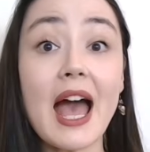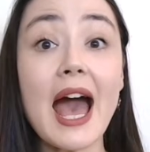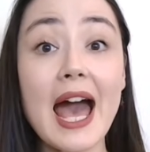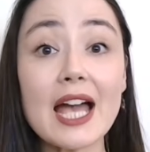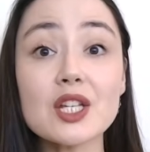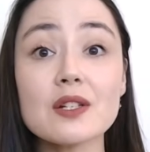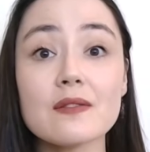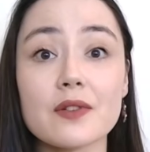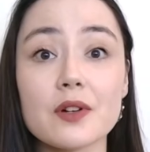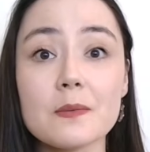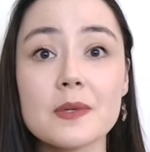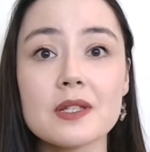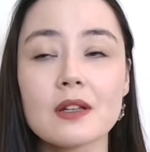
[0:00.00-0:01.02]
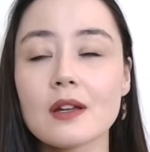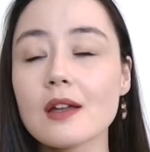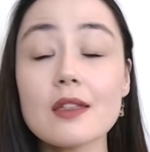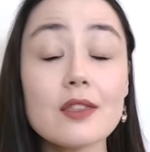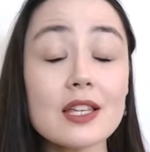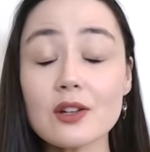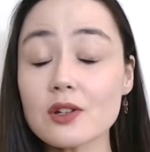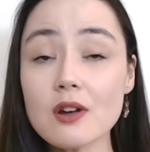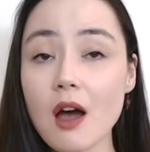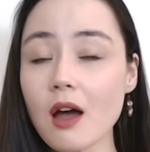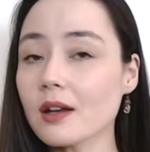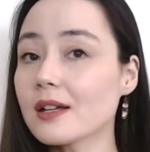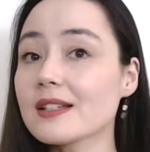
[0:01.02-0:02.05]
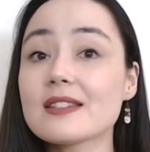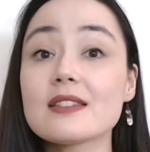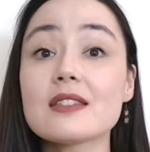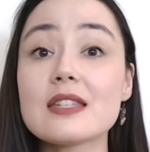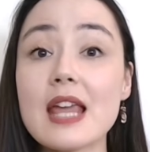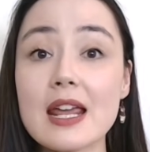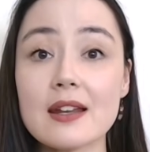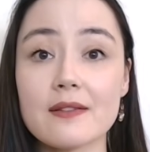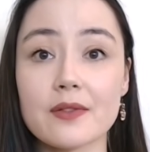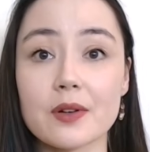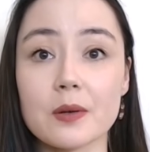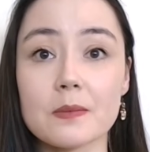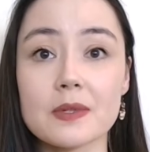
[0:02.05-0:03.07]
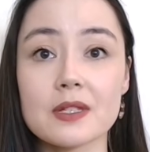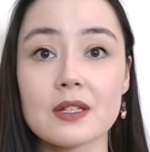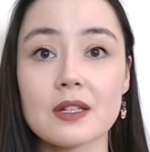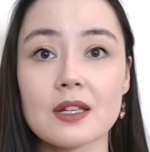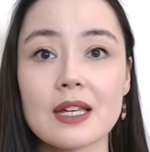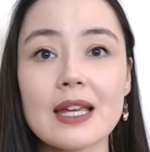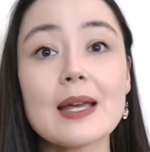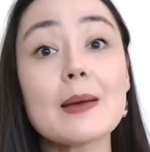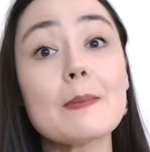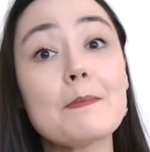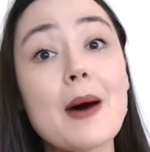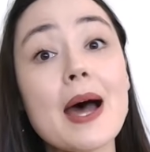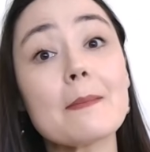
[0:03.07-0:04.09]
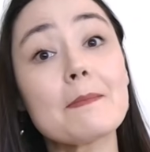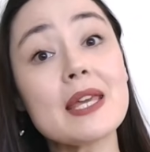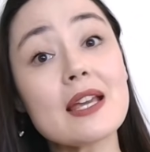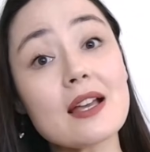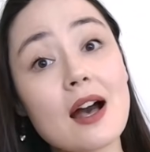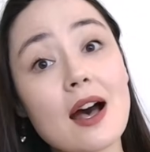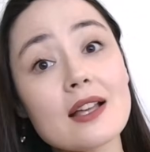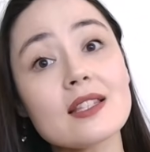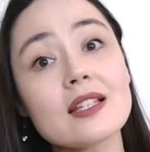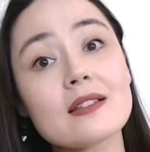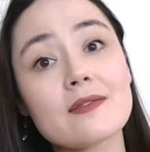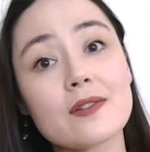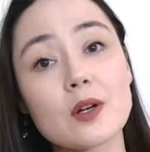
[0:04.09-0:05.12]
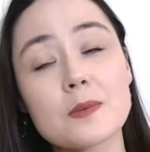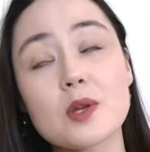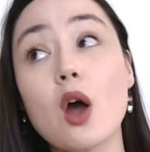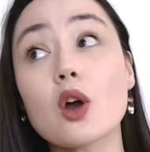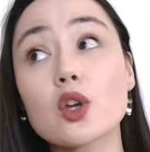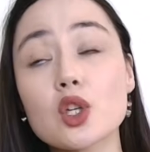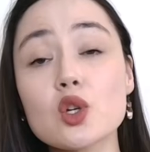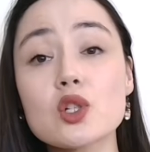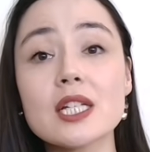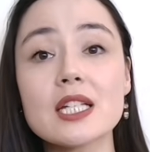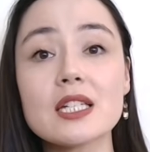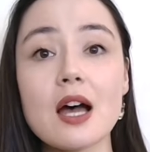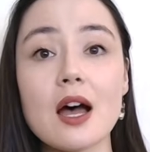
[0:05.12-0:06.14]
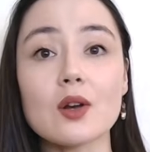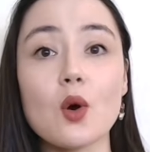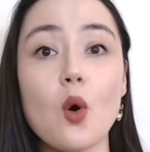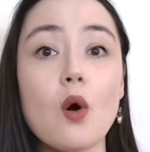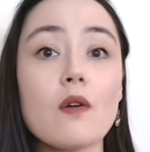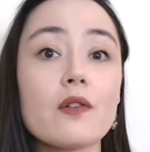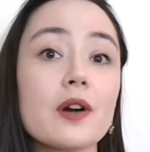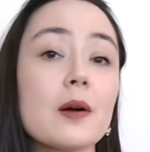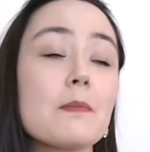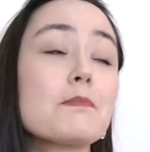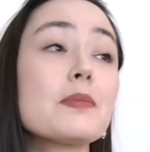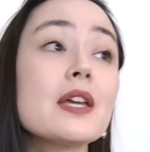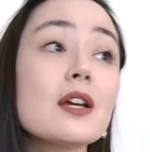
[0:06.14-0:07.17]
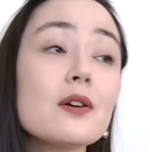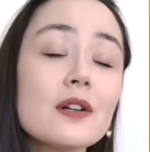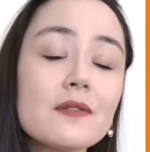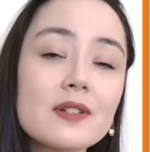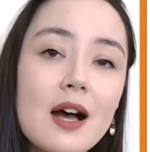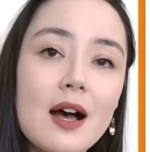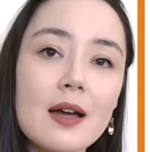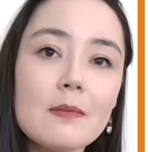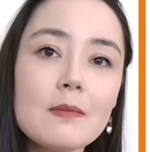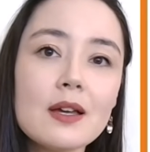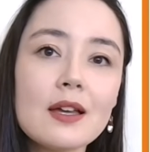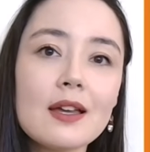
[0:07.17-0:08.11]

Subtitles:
action verbs. These are not stative verbs. But because these verbs are usually done over a period of time,